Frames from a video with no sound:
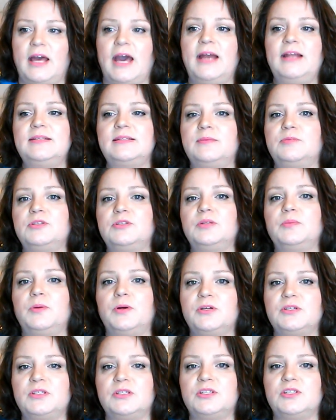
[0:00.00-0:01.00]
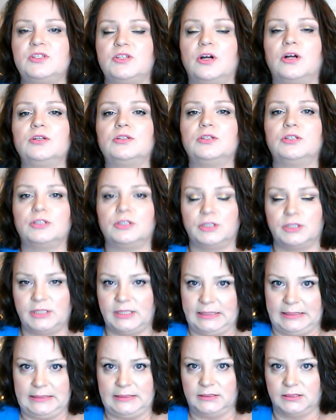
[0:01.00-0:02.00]
that is up to the person to start
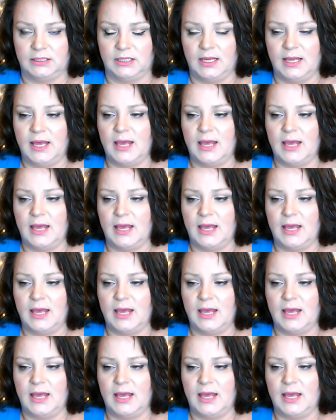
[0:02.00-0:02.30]
learning.